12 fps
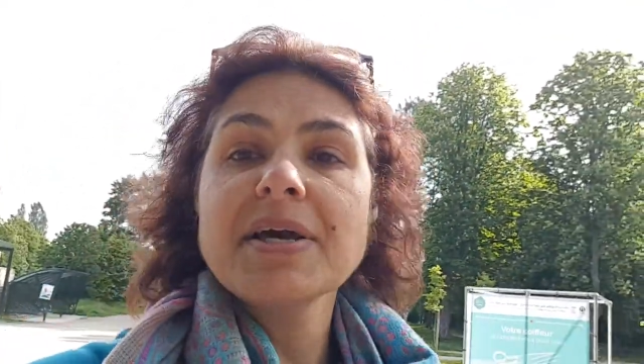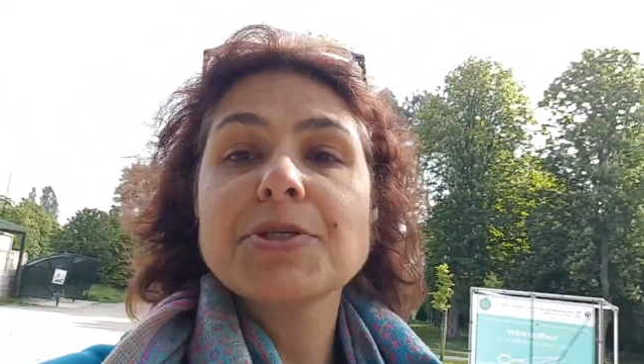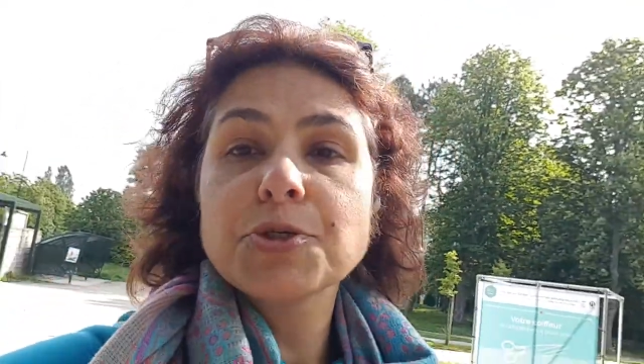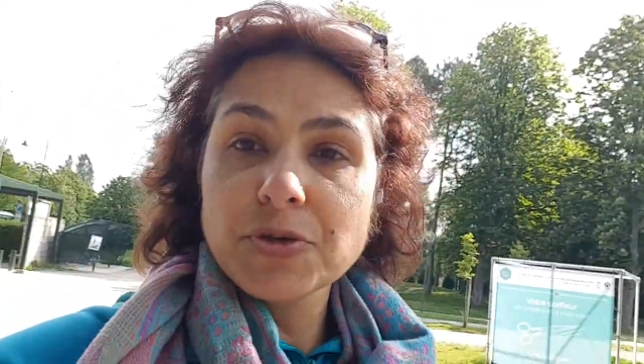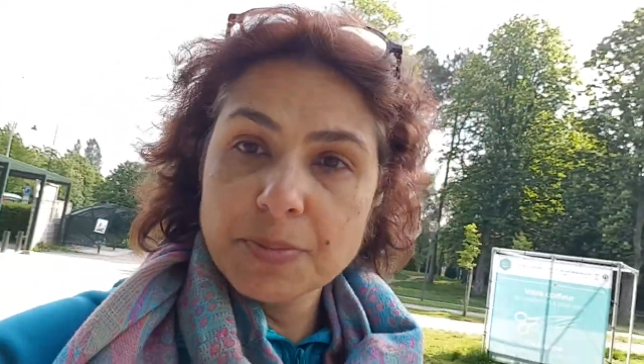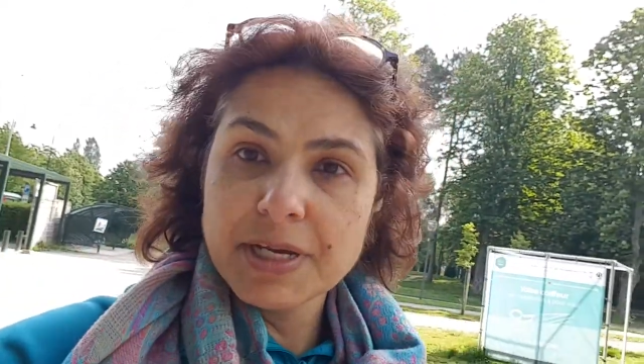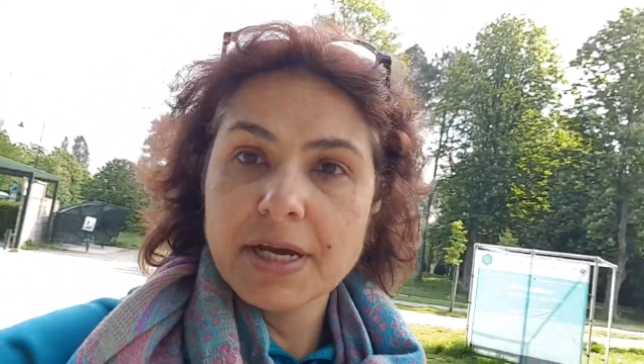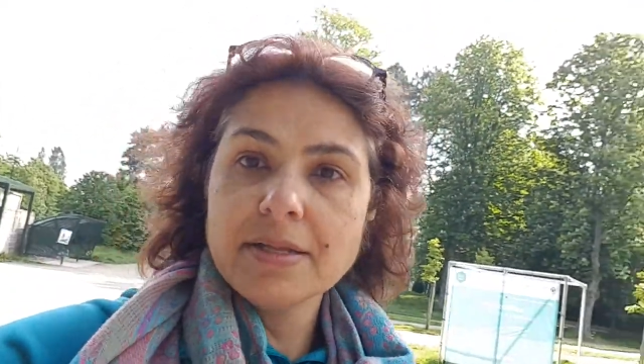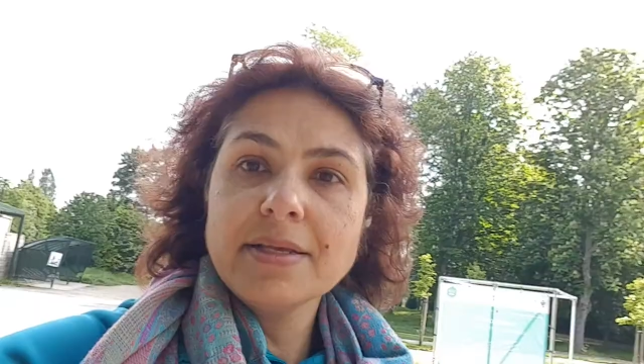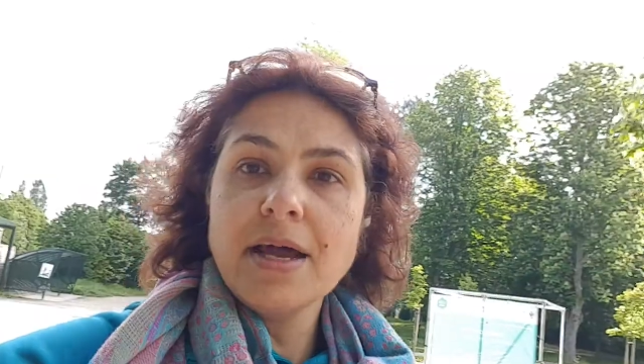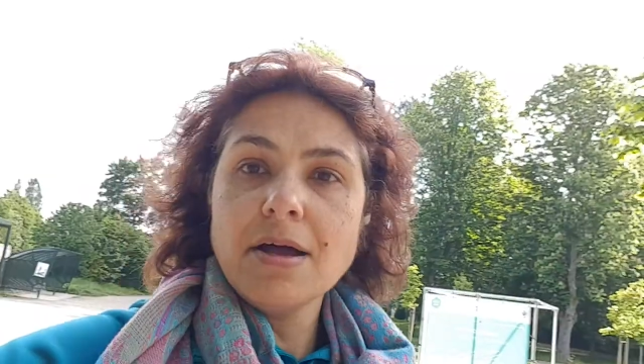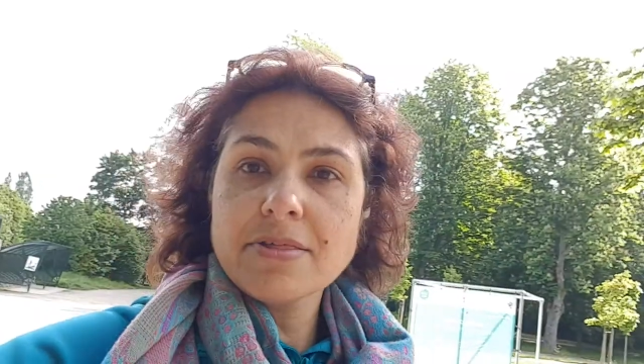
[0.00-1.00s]
extremely
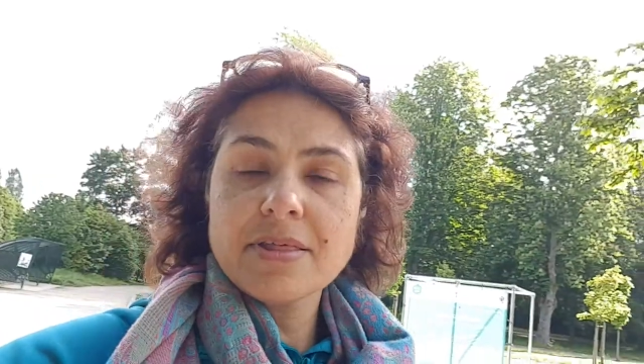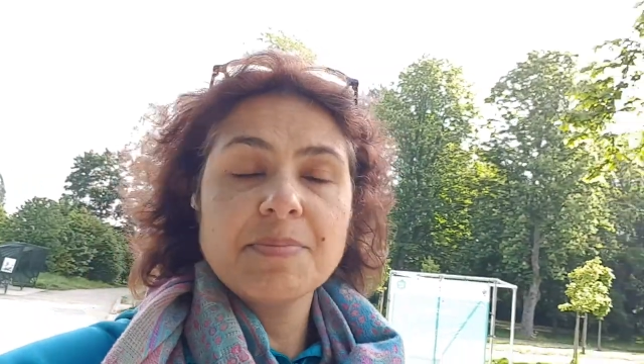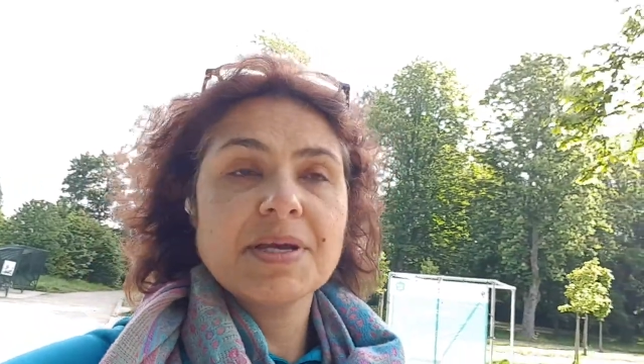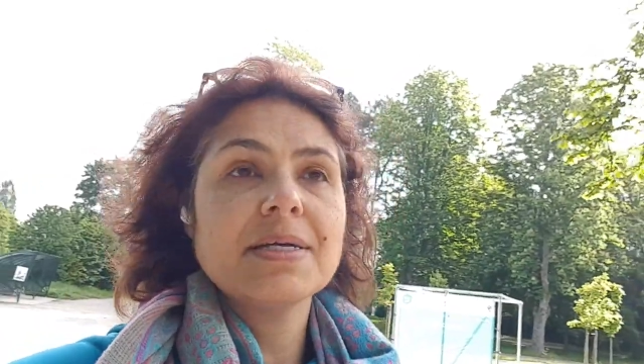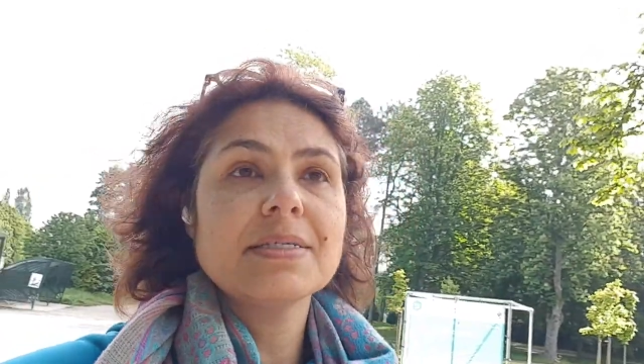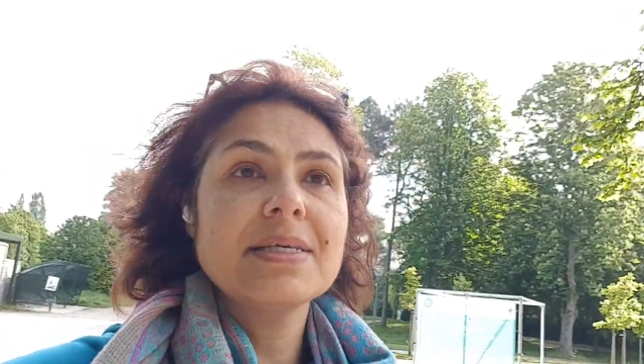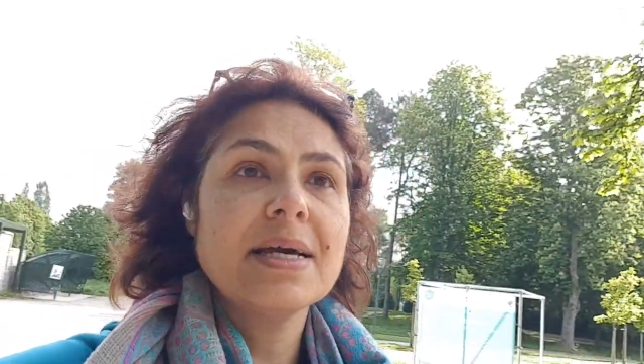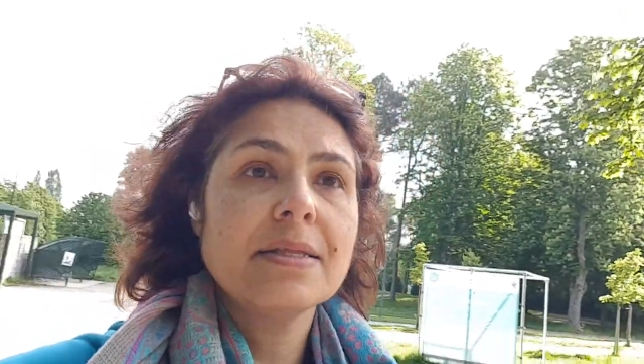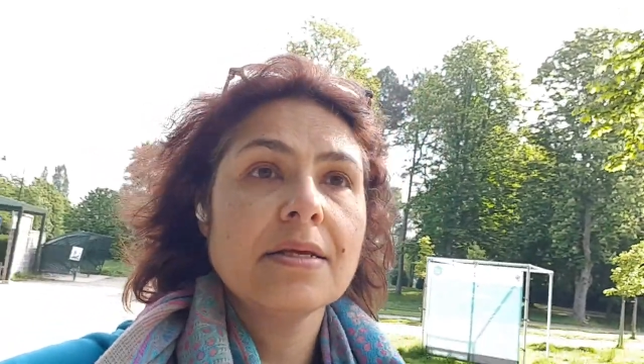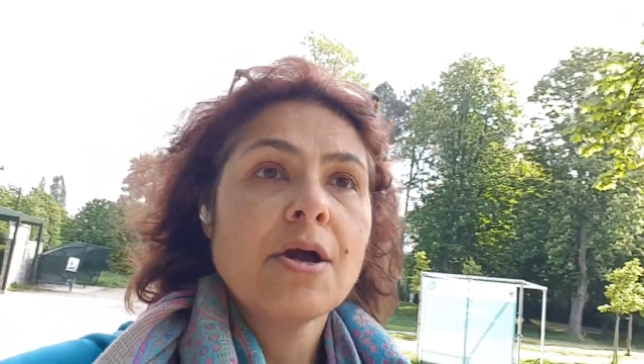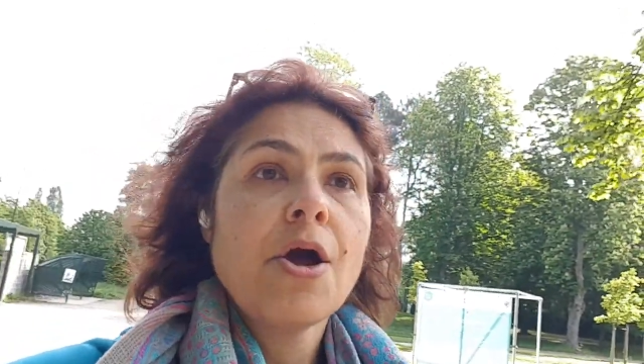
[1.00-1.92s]
unhealthy because then,